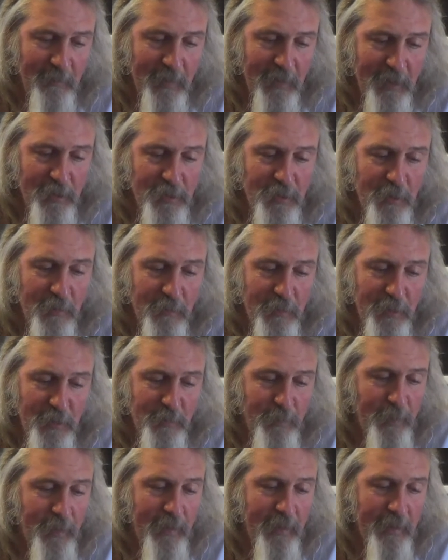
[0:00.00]
male chauvinist
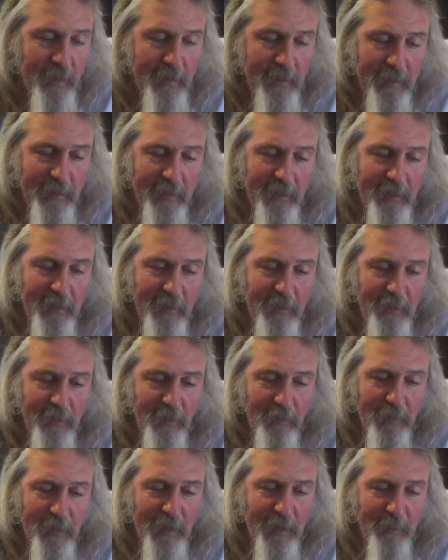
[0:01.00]
pig, and you know, you
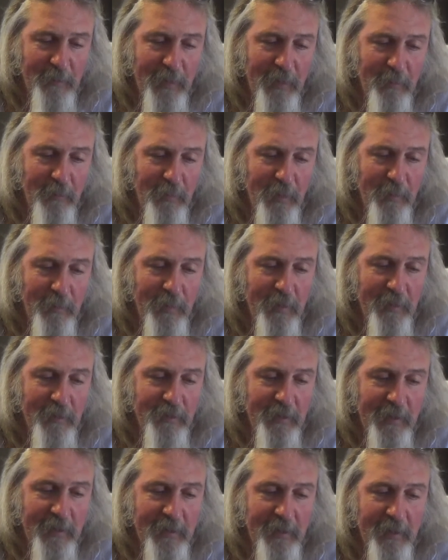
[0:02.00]
don't care about women." And it's
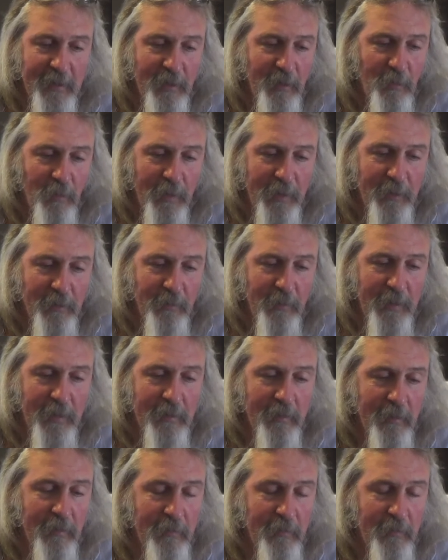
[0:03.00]
like, yeah, oink, oink.